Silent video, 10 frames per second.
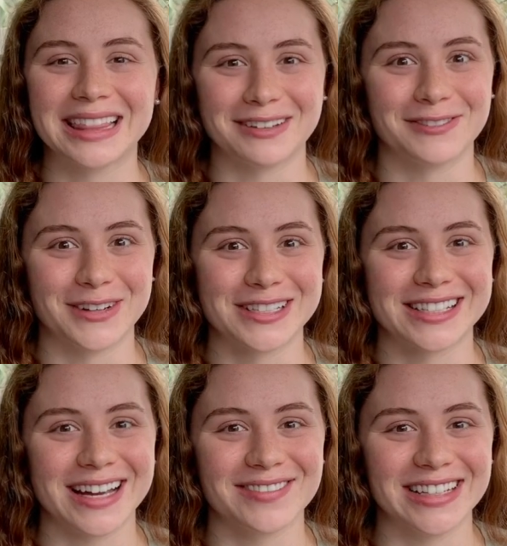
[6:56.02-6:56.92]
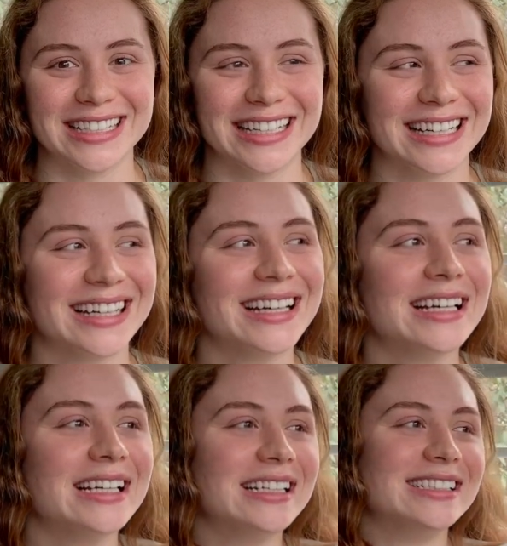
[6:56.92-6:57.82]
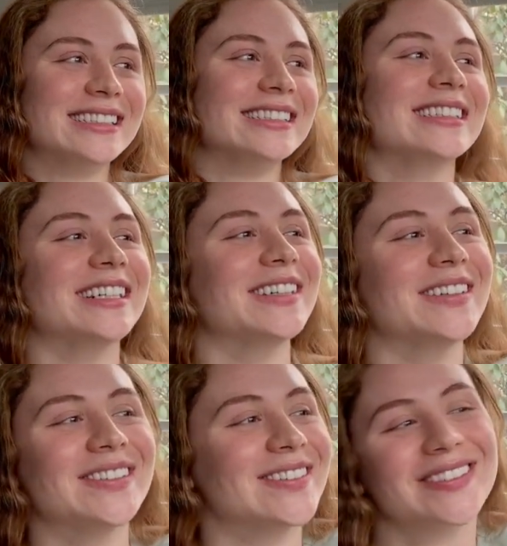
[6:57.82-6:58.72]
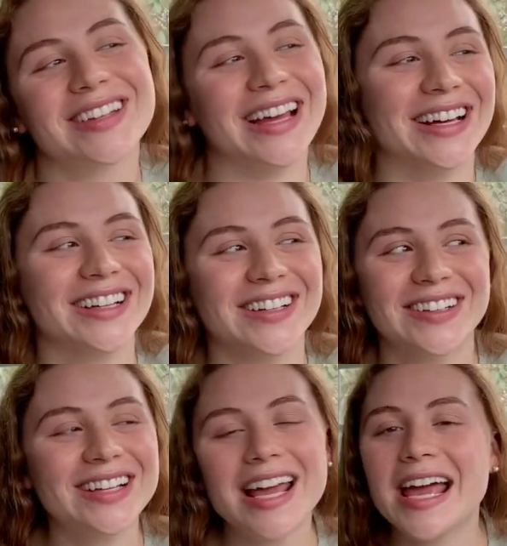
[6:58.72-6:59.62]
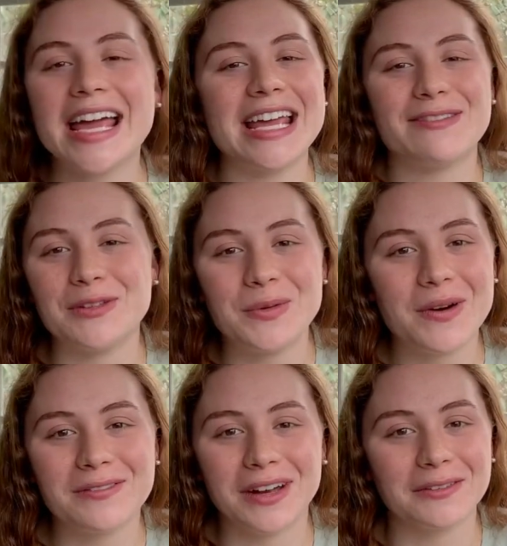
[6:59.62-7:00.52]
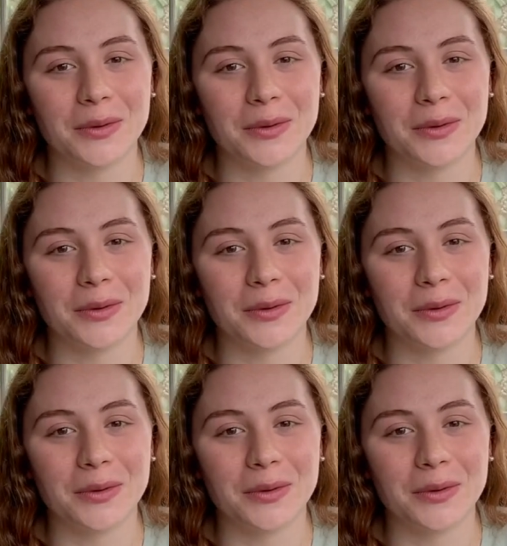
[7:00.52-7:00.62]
the first time I did it. No. If you have never